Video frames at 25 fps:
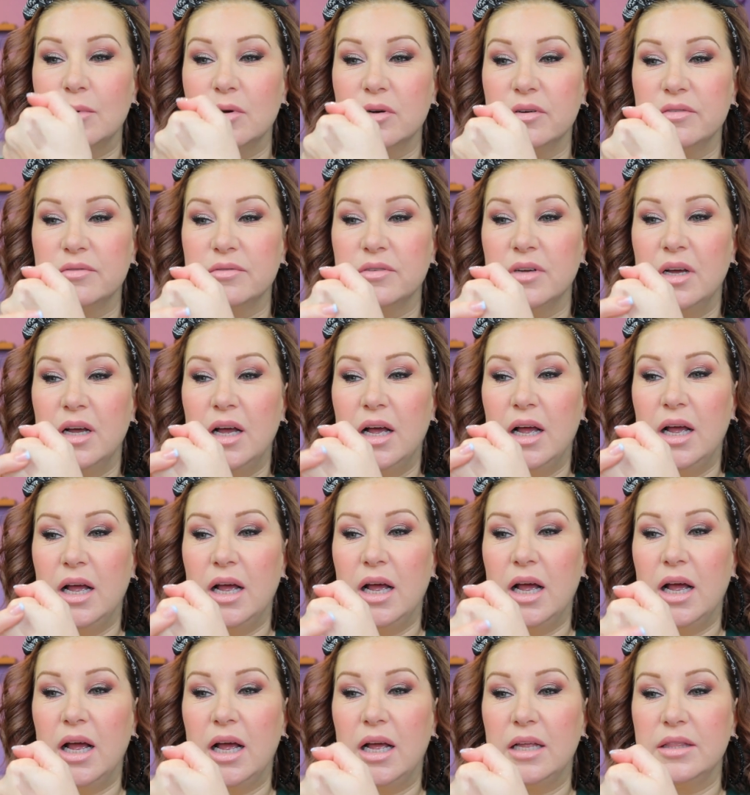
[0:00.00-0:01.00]
off
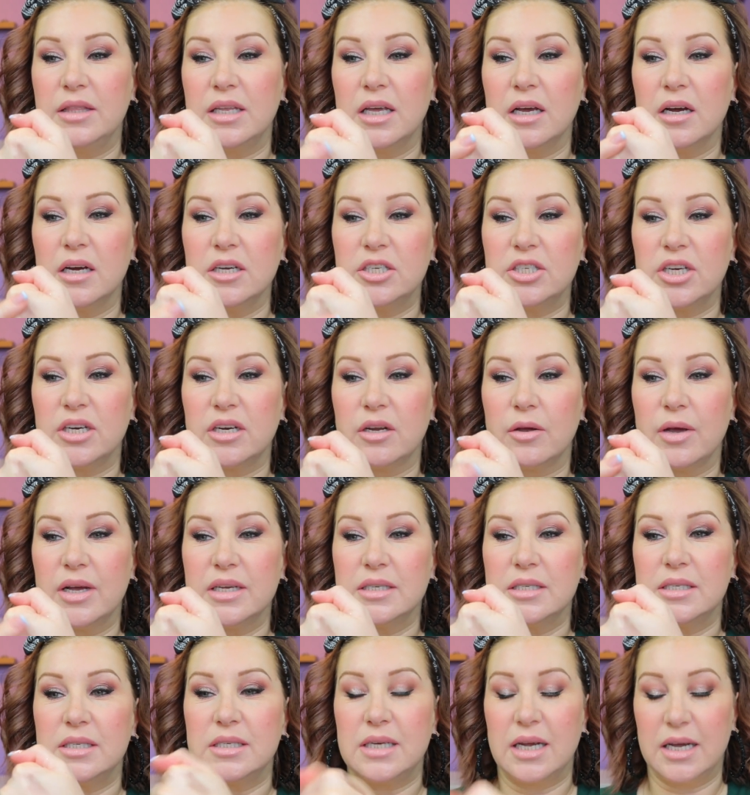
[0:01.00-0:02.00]
and the eyeshadow
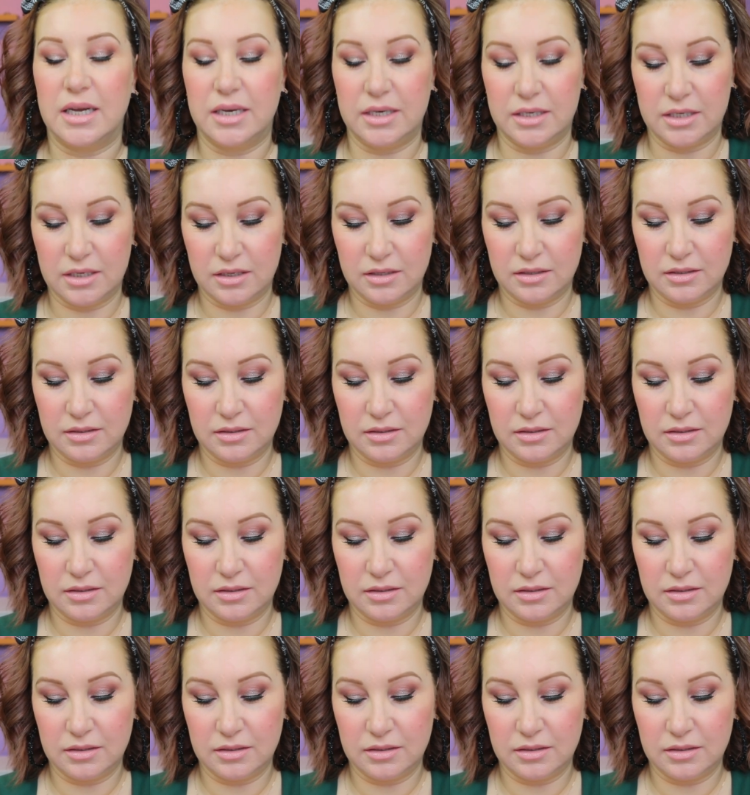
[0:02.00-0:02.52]
has stayed.